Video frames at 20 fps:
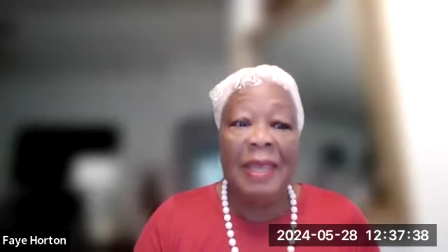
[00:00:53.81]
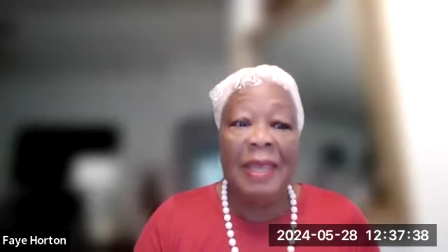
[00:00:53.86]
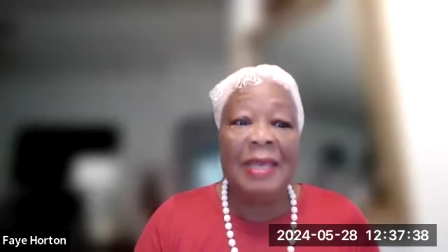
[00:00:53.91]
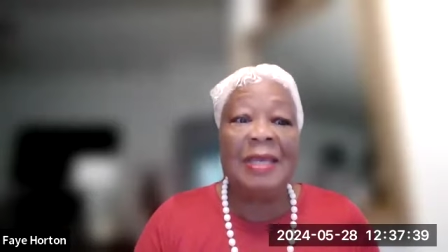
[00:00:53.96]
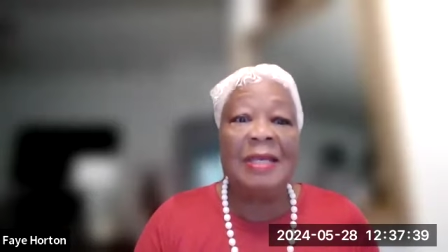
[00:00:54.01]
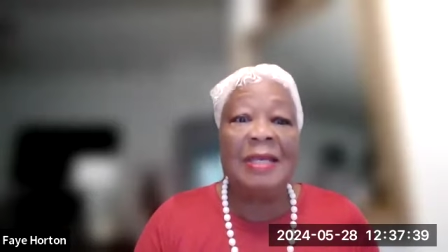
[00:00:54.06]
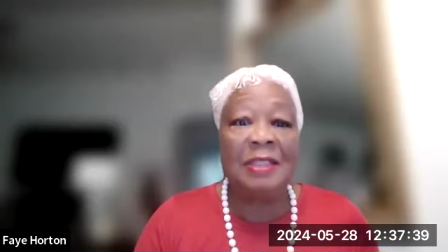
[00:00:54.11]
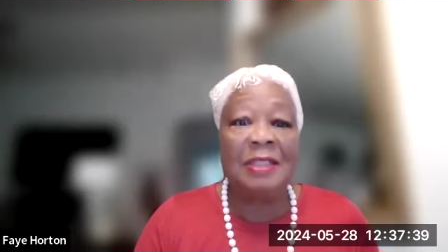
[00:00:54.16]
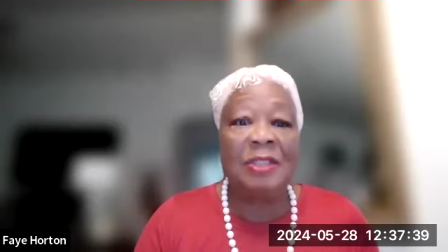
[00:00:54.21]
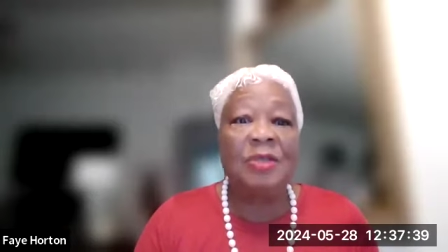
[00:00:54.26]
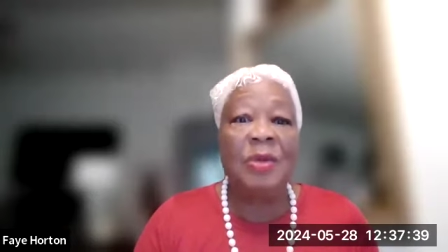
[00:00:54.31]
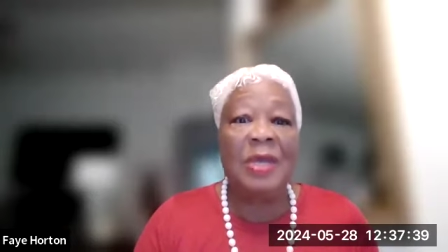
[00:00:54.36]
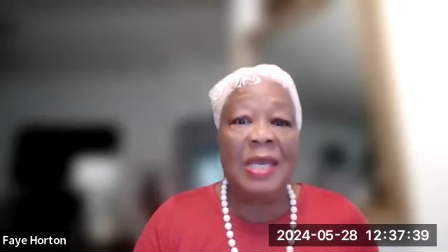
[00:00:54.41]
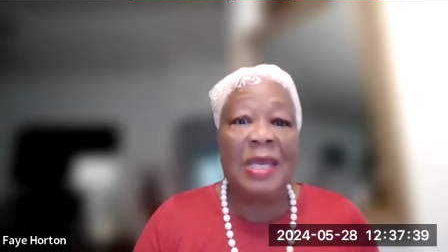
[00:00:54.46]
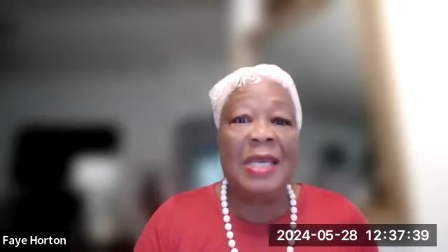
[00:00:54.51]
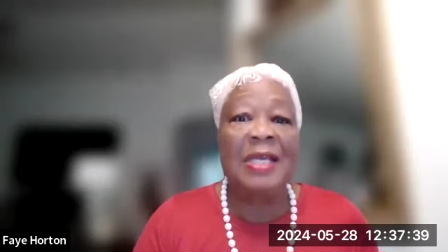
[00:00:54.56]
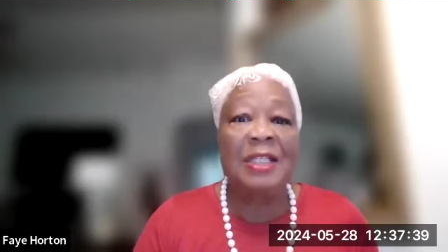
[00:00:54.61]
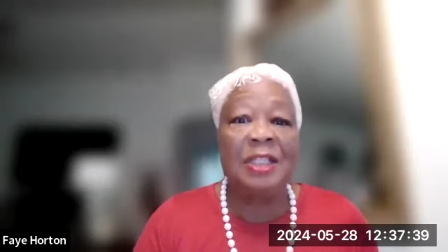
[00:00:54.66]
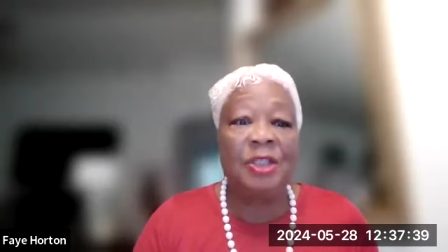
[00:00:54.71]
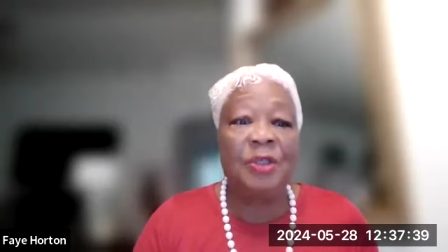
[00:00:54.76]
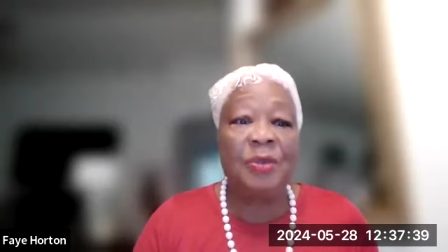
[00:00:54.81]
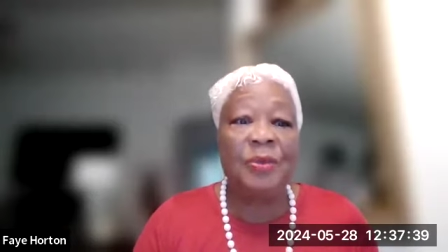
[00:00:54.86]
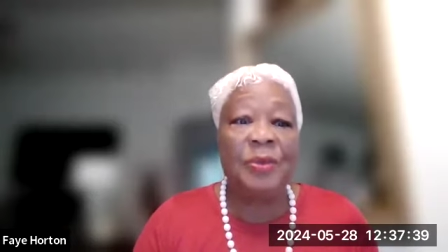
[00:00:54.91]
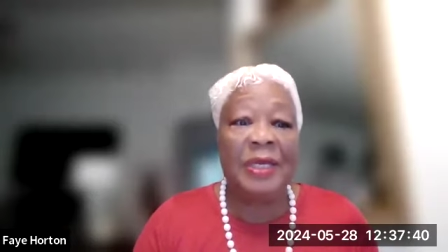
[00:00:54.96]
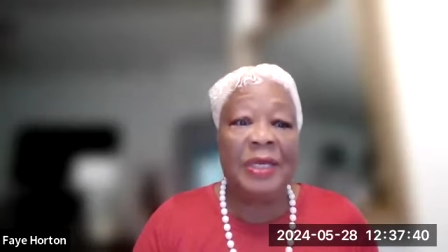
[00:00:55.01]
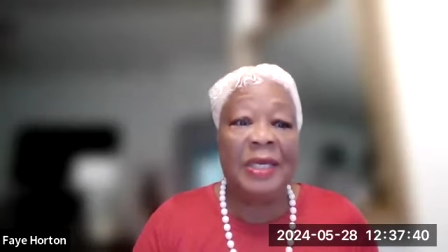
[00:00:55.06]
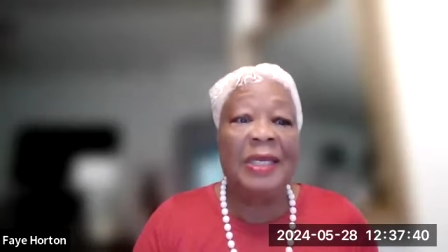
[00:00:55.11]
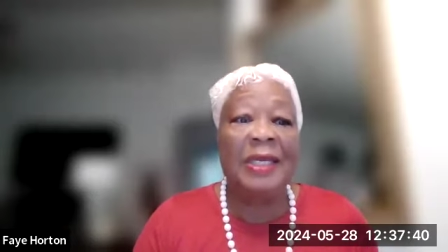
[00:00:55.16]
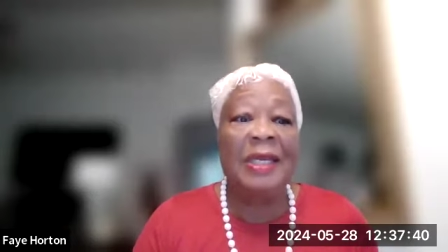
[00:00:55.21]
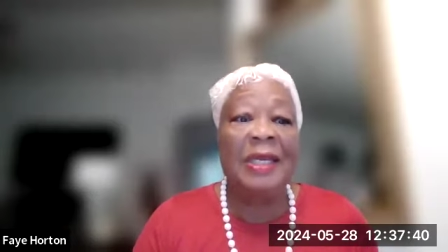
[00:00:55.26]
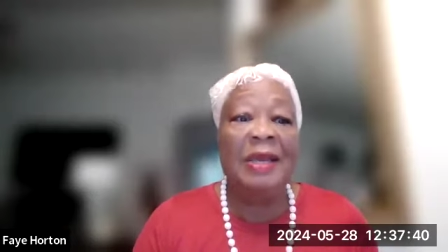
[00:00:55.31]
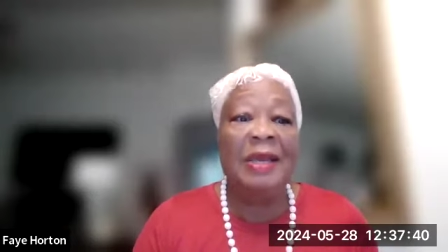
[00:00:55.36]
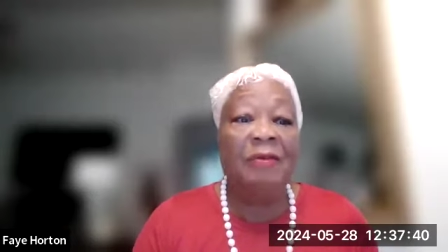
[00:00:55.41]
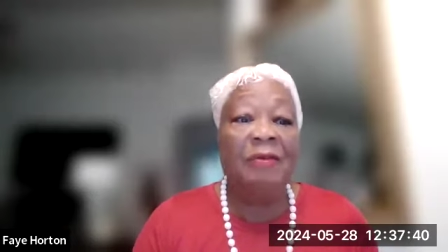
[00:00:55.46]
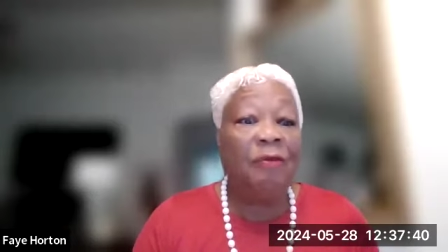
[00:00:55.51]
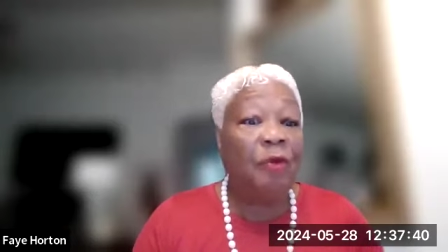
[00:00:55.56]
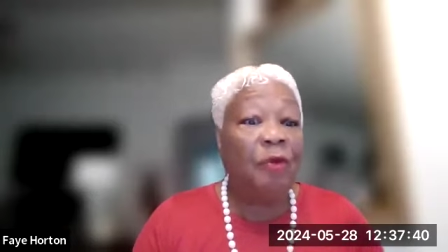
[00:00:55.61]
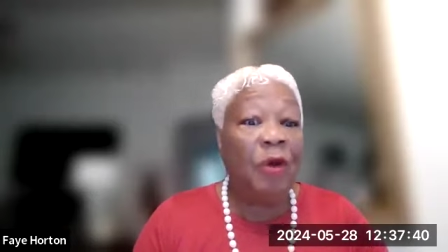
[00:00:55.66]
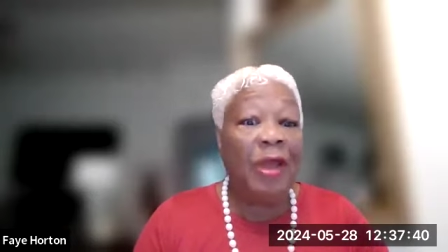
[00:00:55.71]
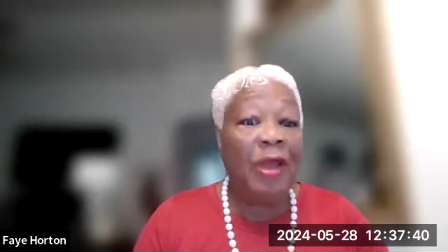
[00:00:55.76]
is to answer it
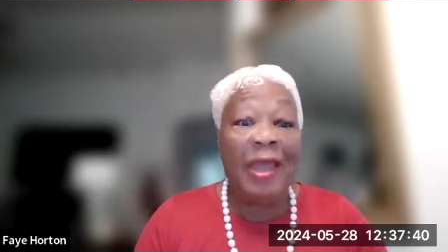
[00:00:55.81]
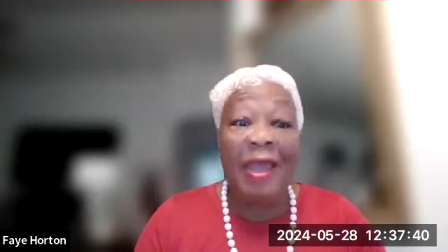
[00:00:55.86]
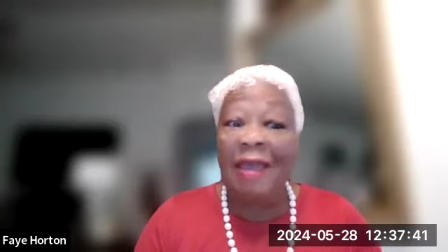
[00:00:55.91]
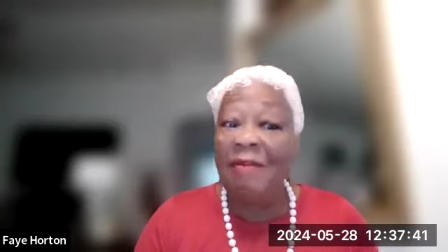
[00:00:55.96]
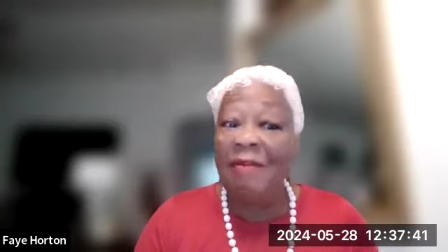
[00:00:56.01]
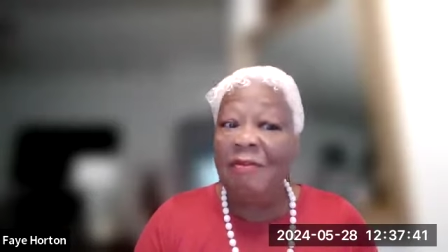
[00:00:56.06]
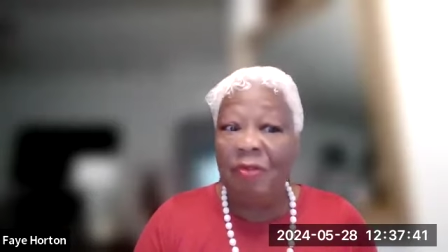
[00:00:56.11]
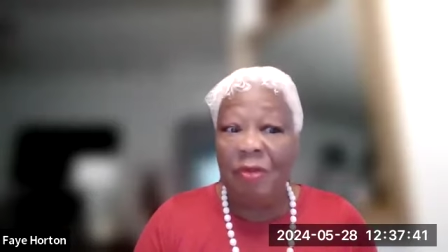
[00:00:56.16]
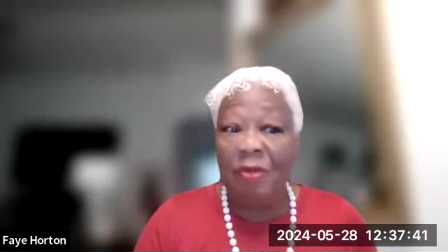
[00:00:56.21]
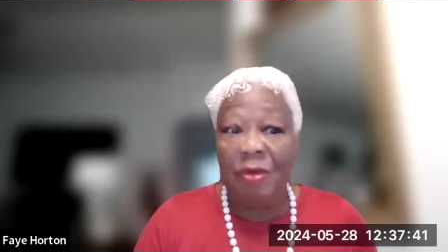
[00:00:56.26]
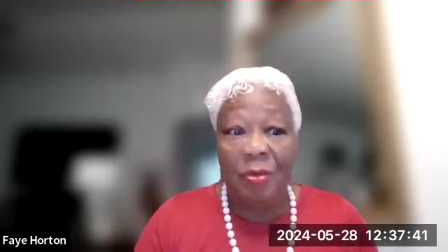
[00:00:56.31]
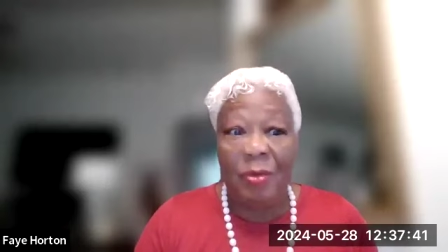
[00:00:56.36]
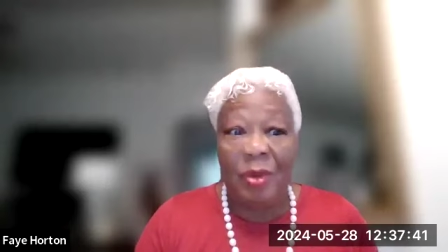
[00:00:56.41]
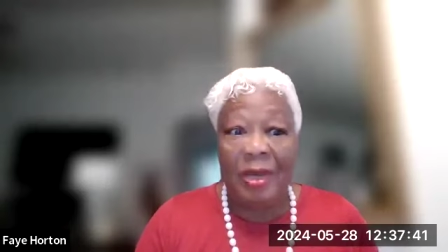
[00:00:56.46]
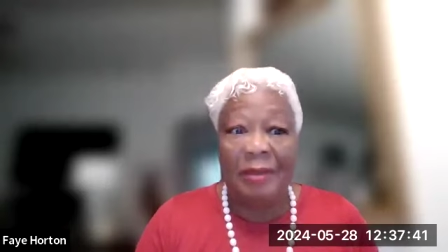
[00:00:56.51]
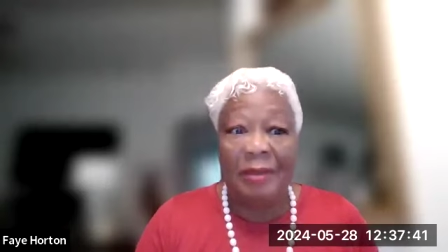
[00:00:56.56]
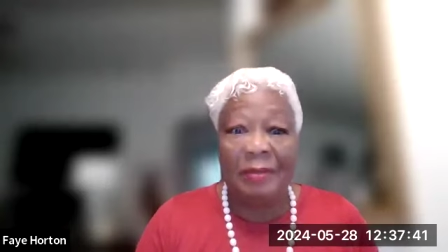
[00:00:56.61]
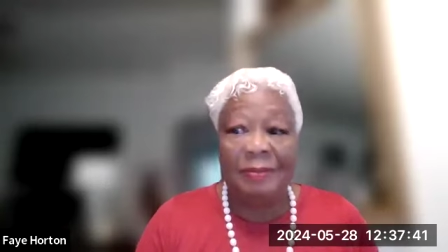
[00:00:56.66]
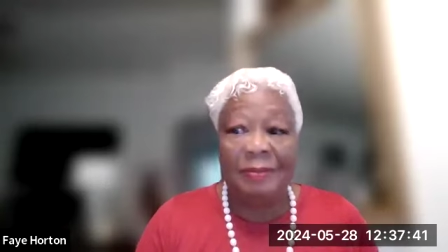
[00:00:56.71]
for everyone.